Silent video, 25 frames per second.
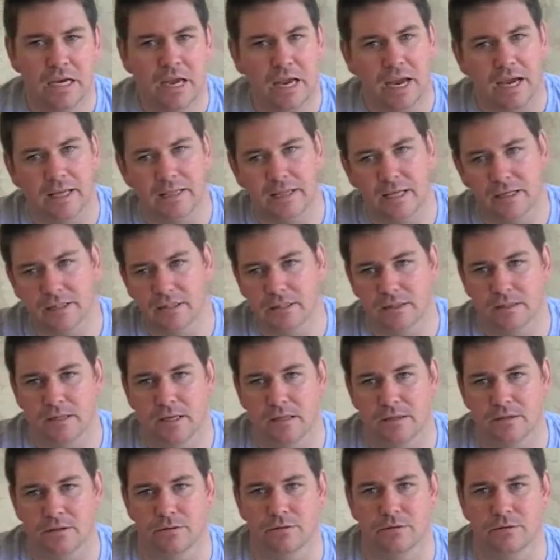And that's
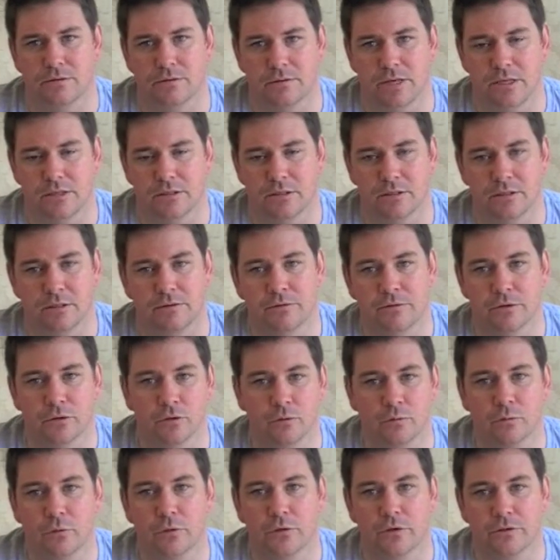a
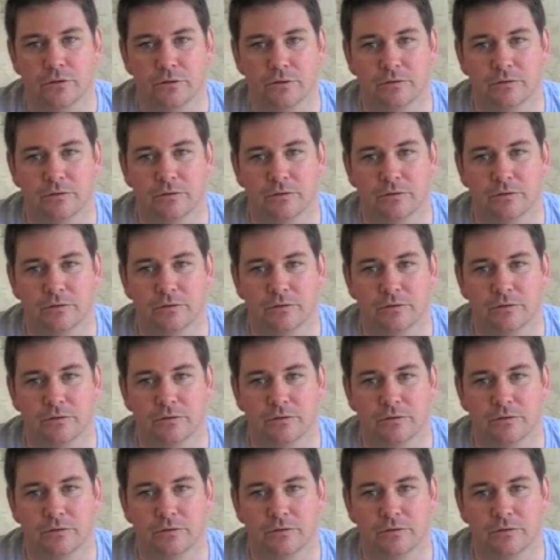difficult point